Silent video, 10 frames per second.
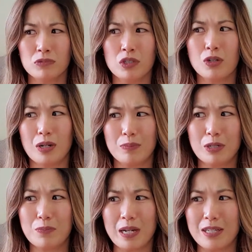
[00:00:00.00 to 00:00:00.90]
no, I'm
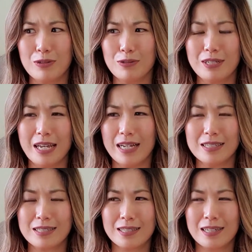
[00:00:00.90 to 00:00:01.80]
not buying you
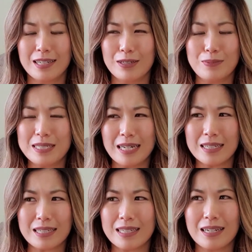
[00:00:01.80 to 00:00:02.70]
Guess. It'll be
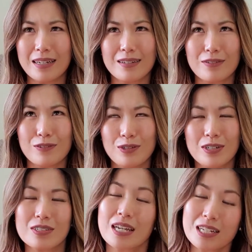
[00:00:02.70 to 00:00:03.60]
done in like a few
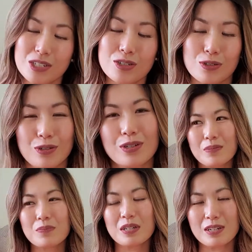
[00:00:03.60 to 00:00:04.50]
years. And it's true
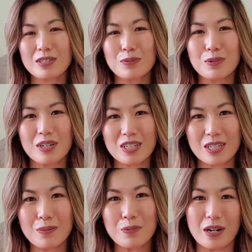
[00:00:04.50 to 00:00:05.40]
because the watch
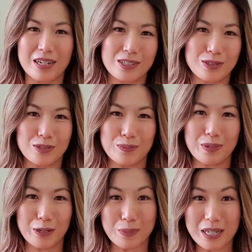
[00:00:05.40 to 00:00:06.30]
prior to
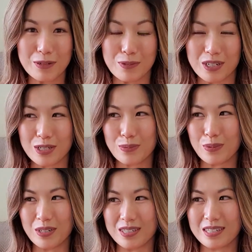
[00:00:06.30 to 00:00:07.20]
my Omega watch
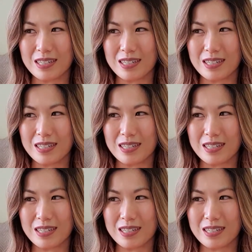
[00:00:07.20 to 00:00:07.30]
was